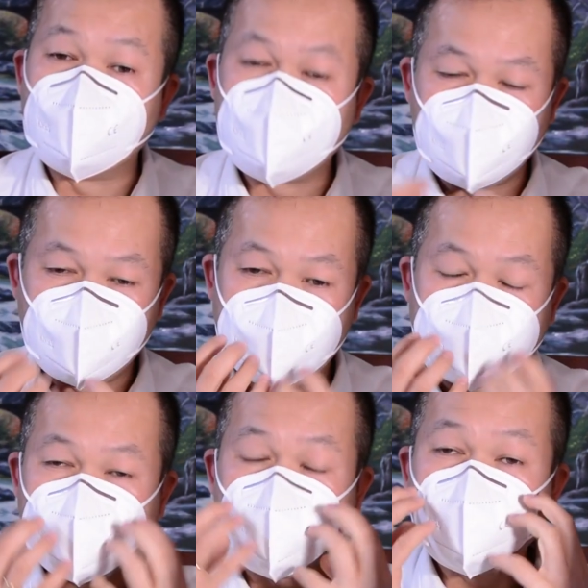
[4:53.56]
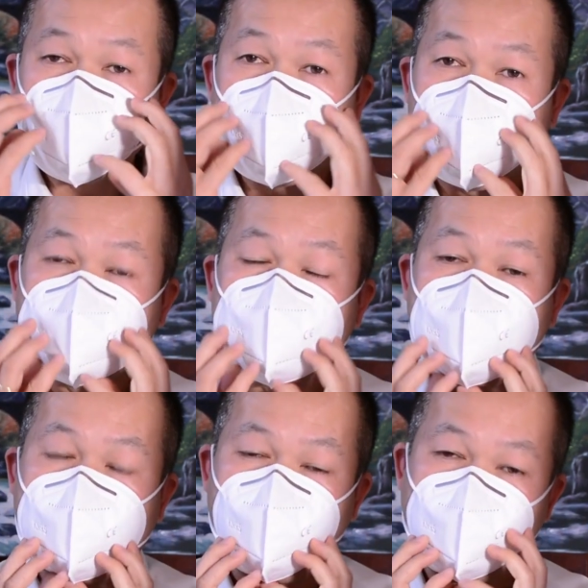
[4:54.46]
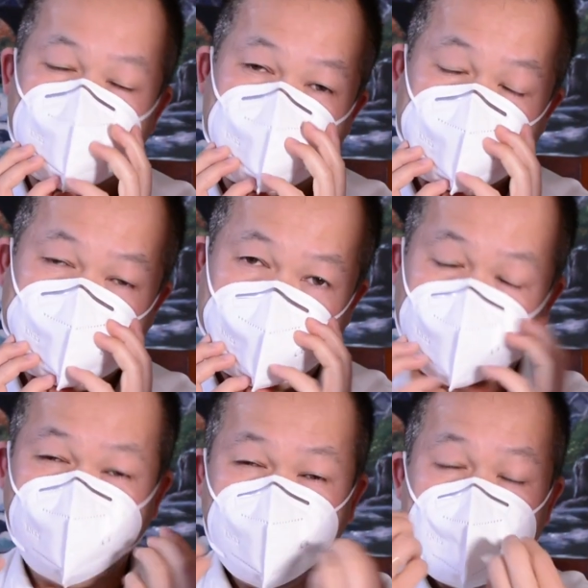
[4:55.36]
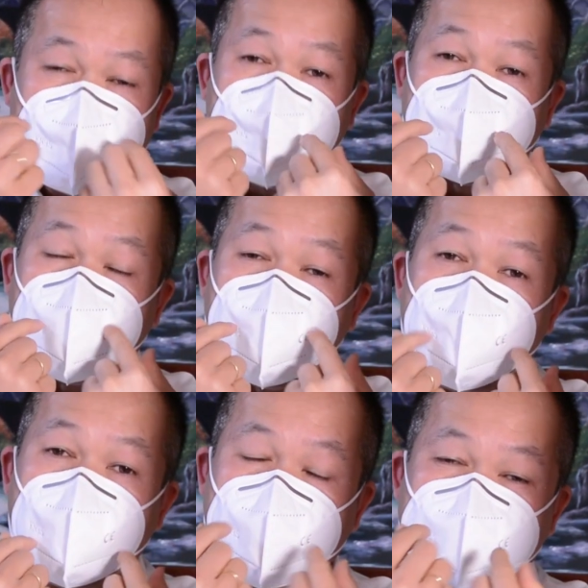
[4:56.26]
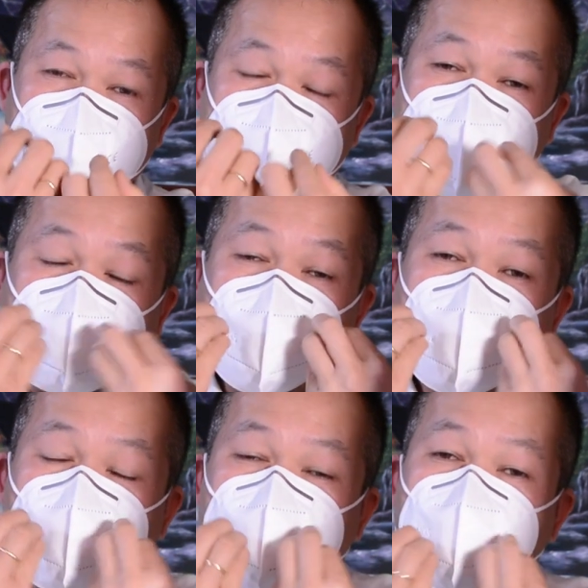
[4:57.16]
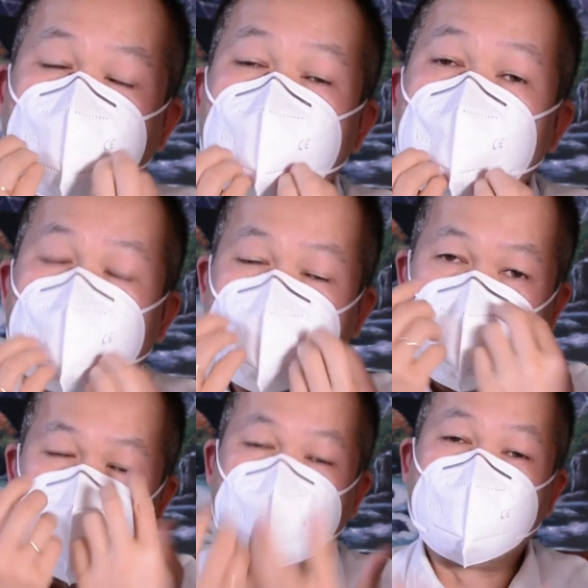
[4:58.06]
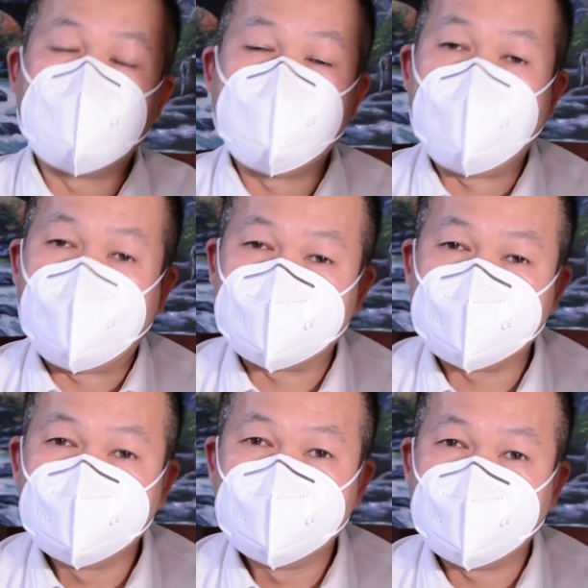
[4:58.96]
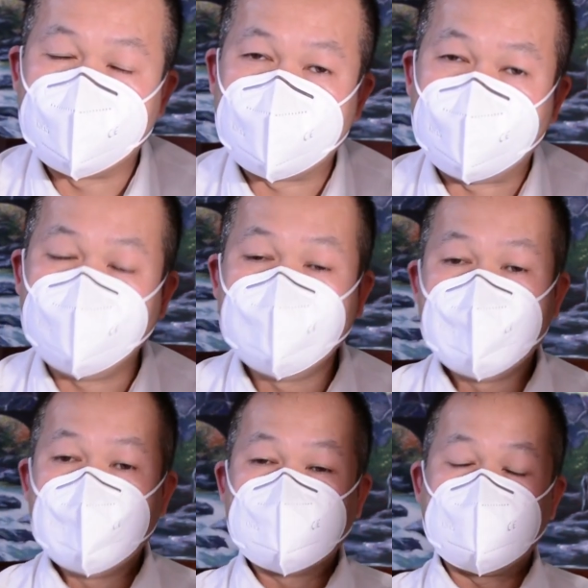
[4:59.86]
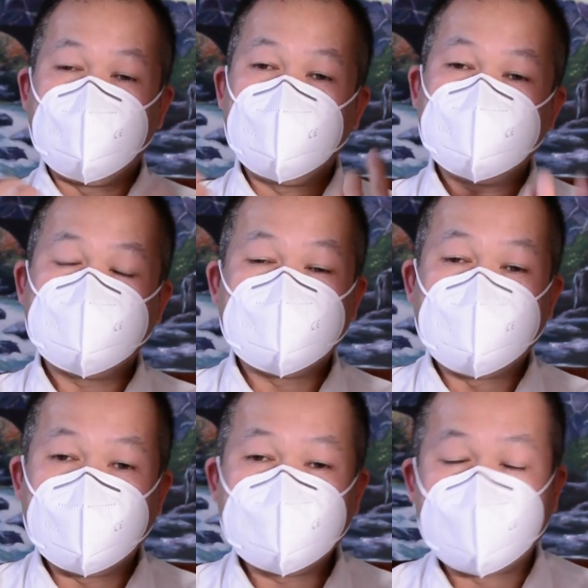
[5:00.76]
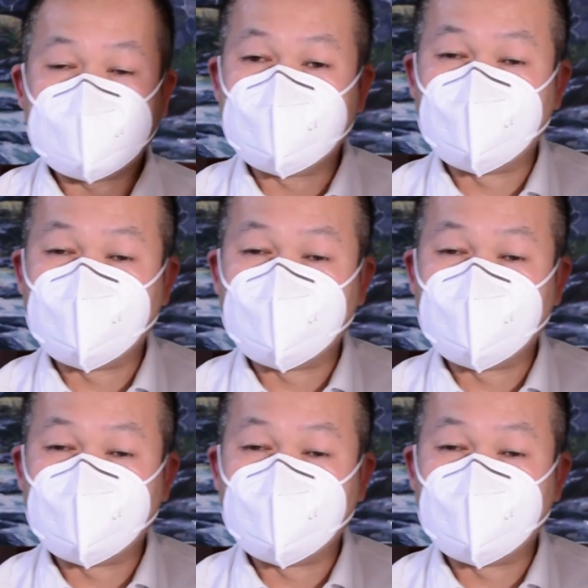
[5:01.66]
through there. So all the airs now, when you breathe in, the air is actually going through the pores of the mask. Okay, So that's actually